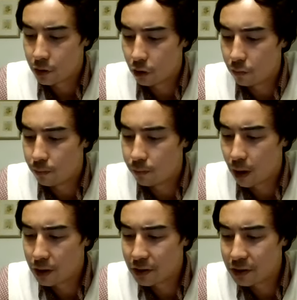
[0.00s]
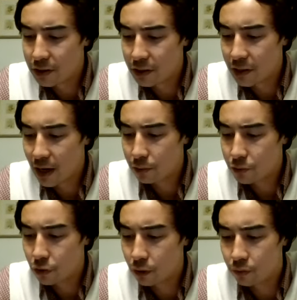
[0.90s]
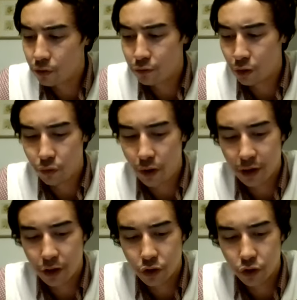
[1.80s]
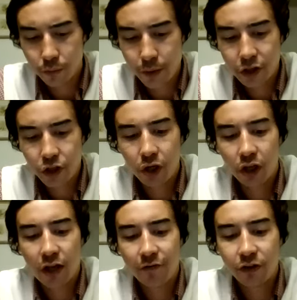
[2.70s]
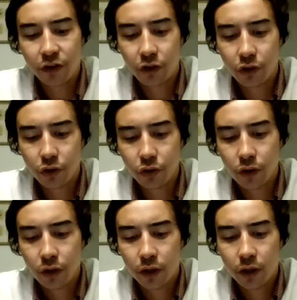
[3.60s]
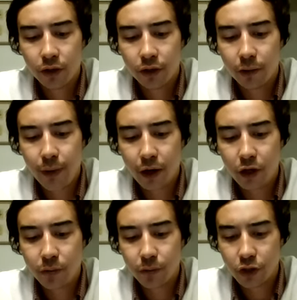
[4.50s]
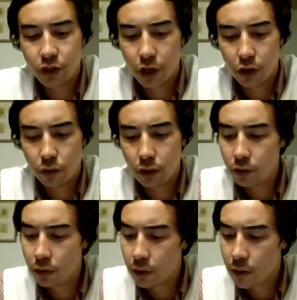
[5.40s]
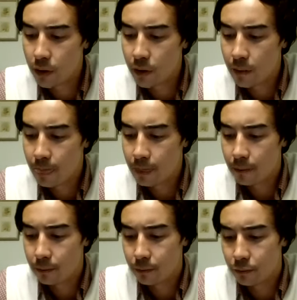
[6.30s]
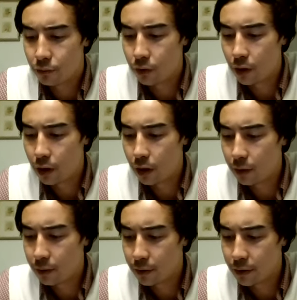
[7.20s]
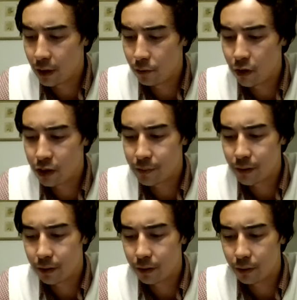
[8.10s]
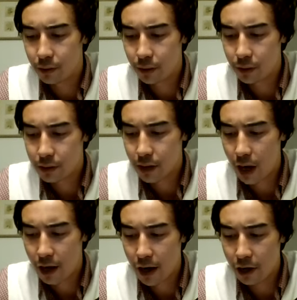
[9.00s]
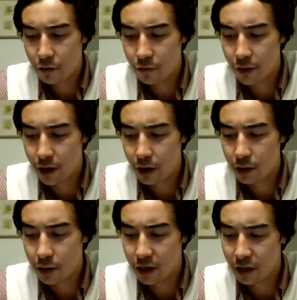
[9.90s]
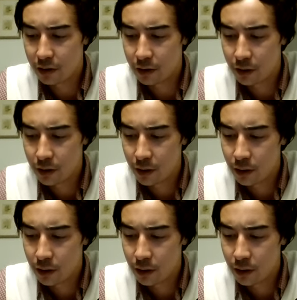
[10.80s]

So, Boston City Council approved a rent control measure 11 to 2 their mayor is Michelle Wu. Uh, yeah, rent's been sky high over there, and